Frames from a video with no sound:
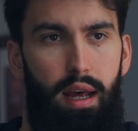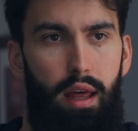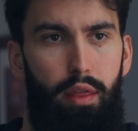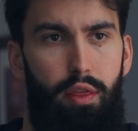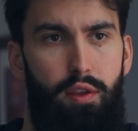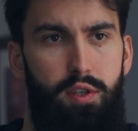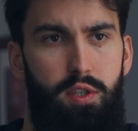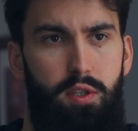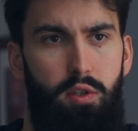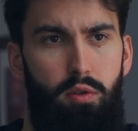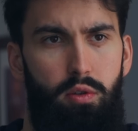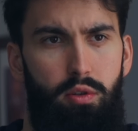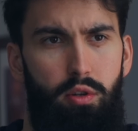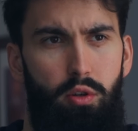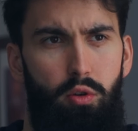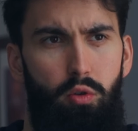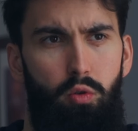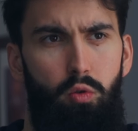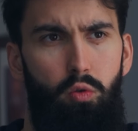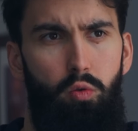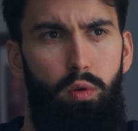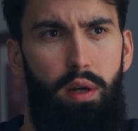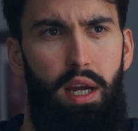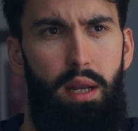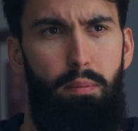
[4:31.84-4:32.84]
deaths
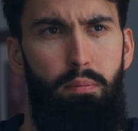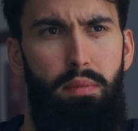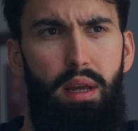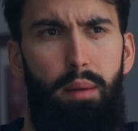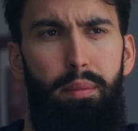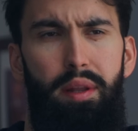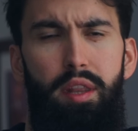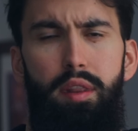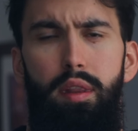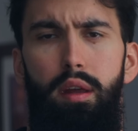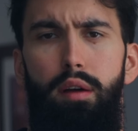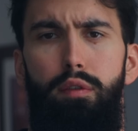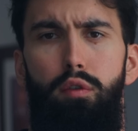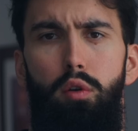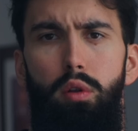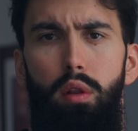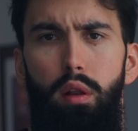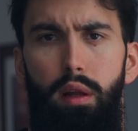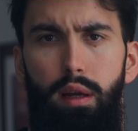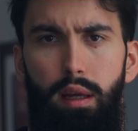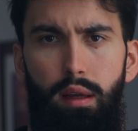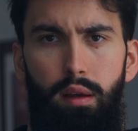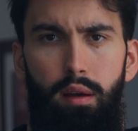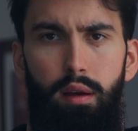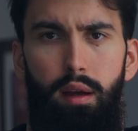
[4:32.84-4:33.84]
do hit me a bit
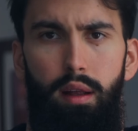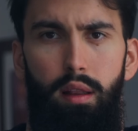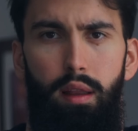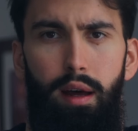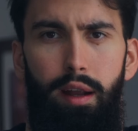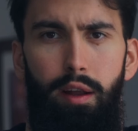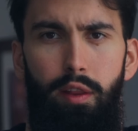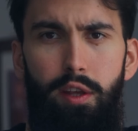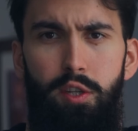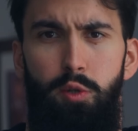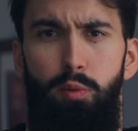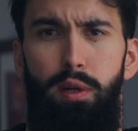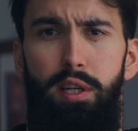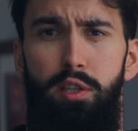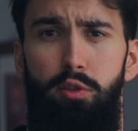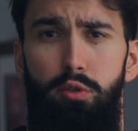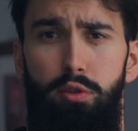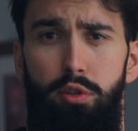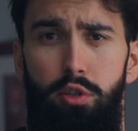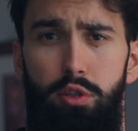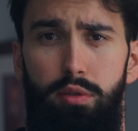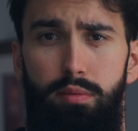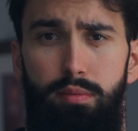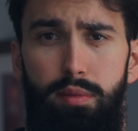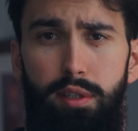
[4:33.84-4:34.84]
differently in light of this
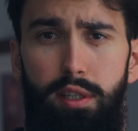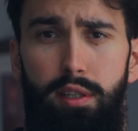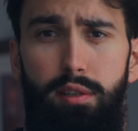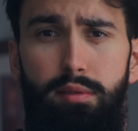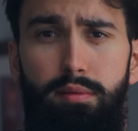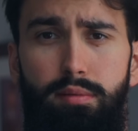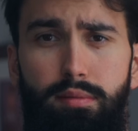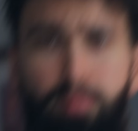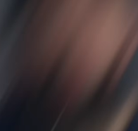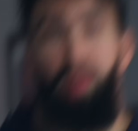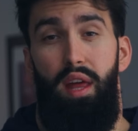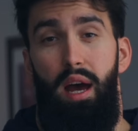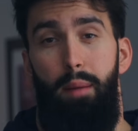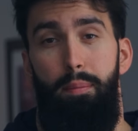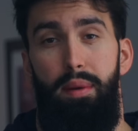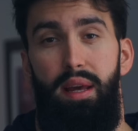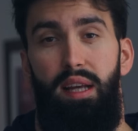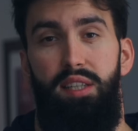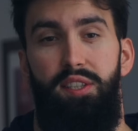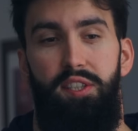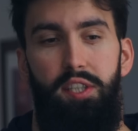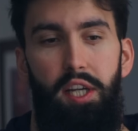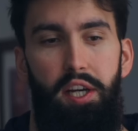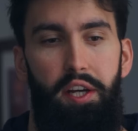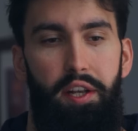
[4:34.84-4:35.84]
research, you know? With that
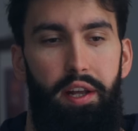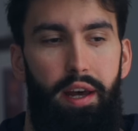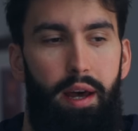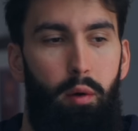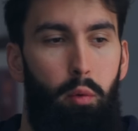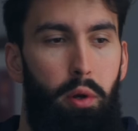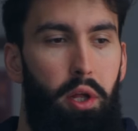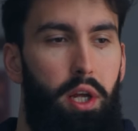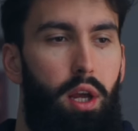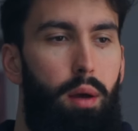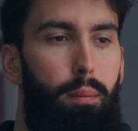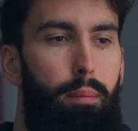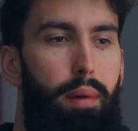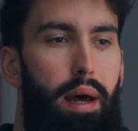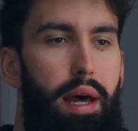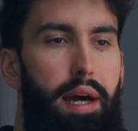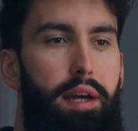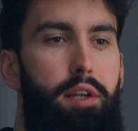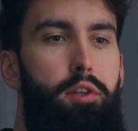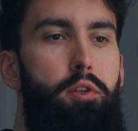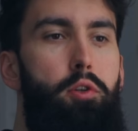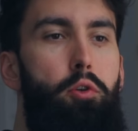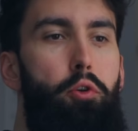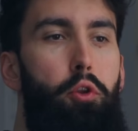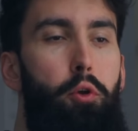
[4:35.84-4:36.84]
being said, I want to come
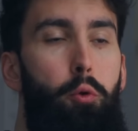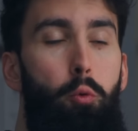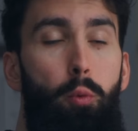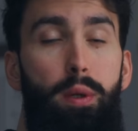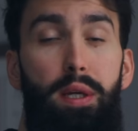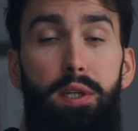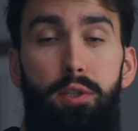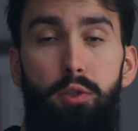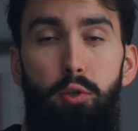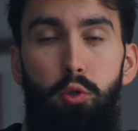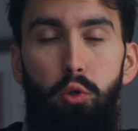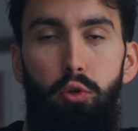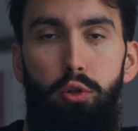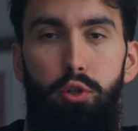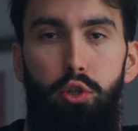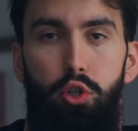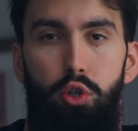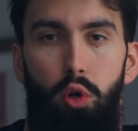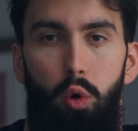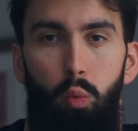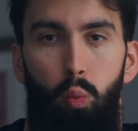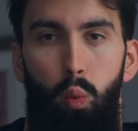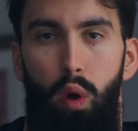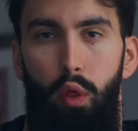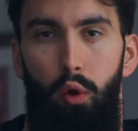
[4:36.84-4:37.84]
back to the
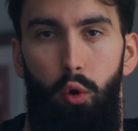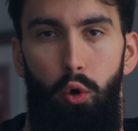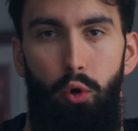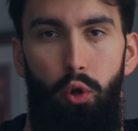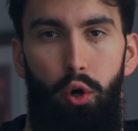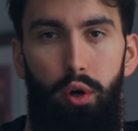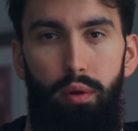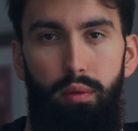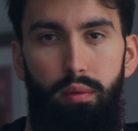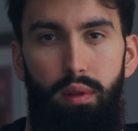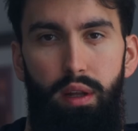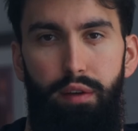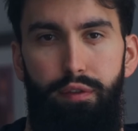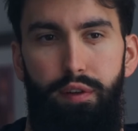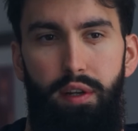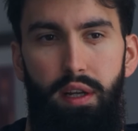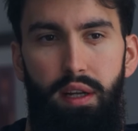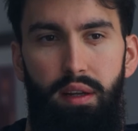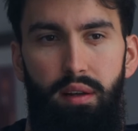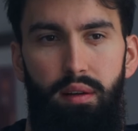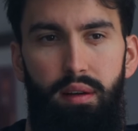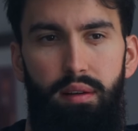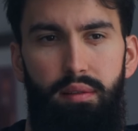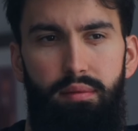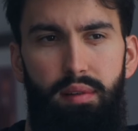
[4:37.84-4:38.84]
research on whether or not
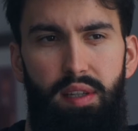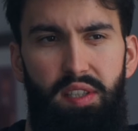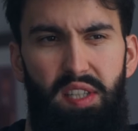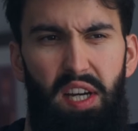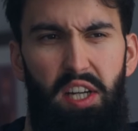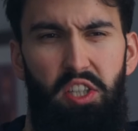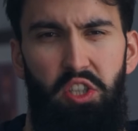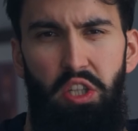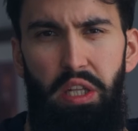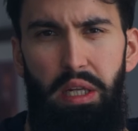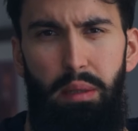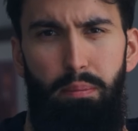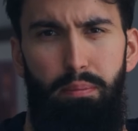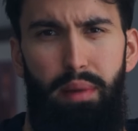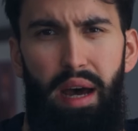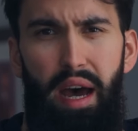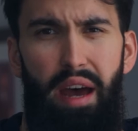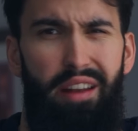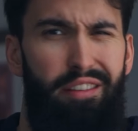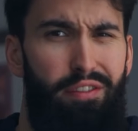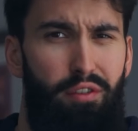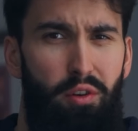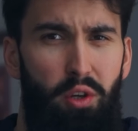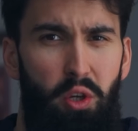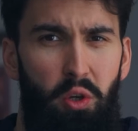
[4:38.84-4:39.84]
lifting is actually
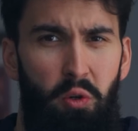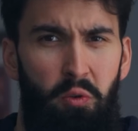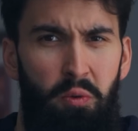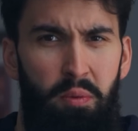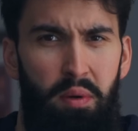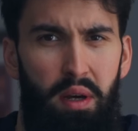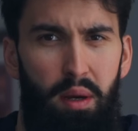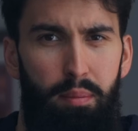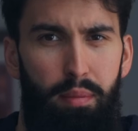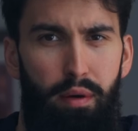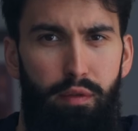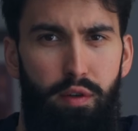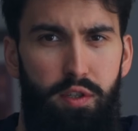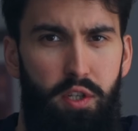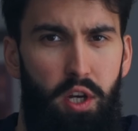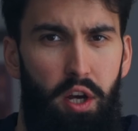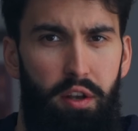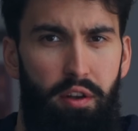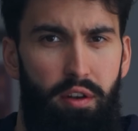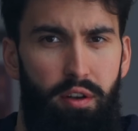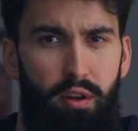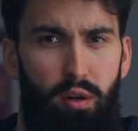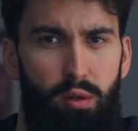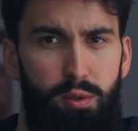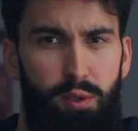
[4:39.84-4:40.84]
bad for you above a
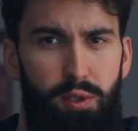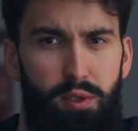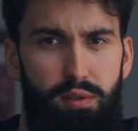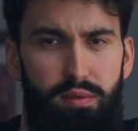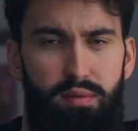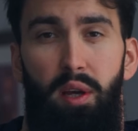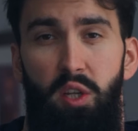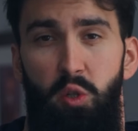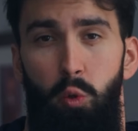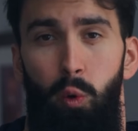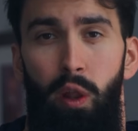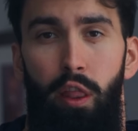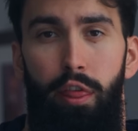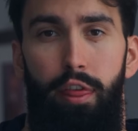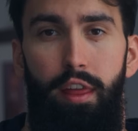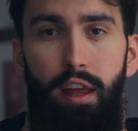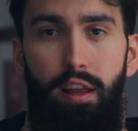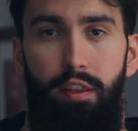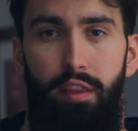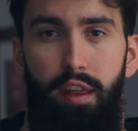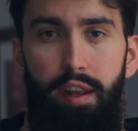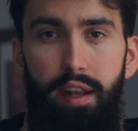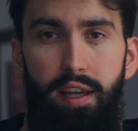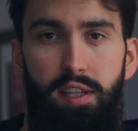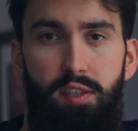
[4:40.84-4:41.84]
certain dose, because one
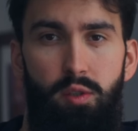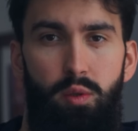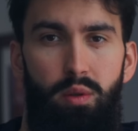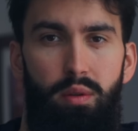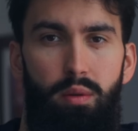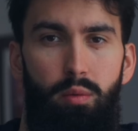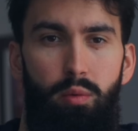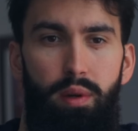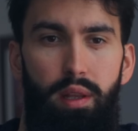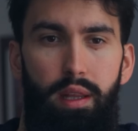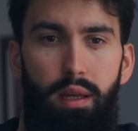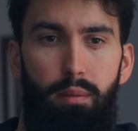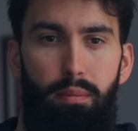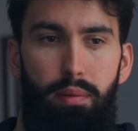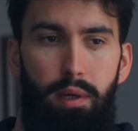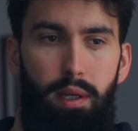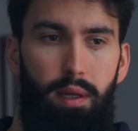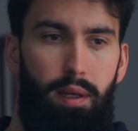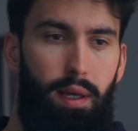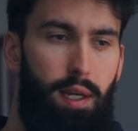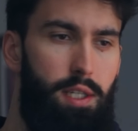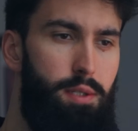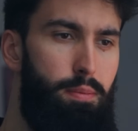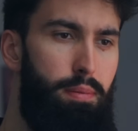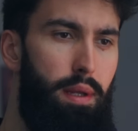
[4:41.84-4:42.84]
thing that isn't really
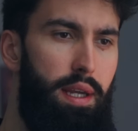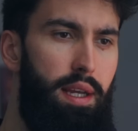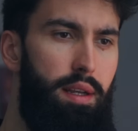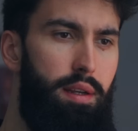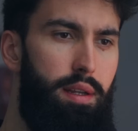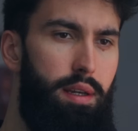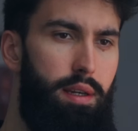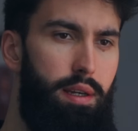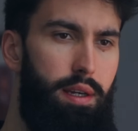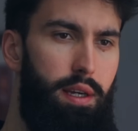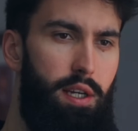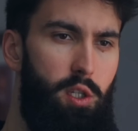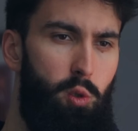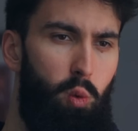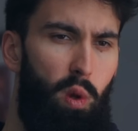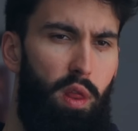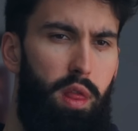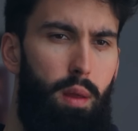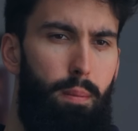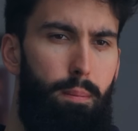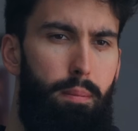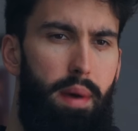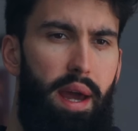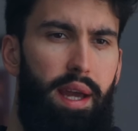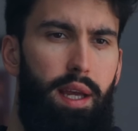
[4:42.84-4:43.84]
being explained here is
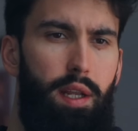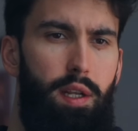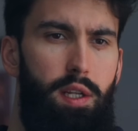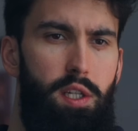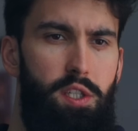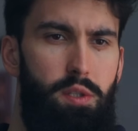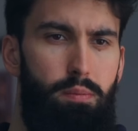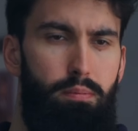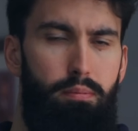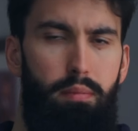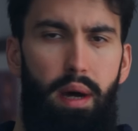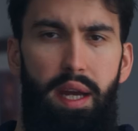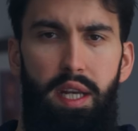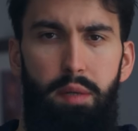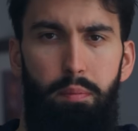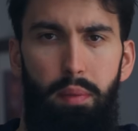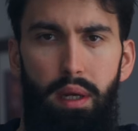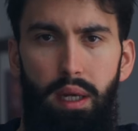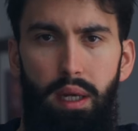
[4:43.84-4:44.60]
what the mechanism might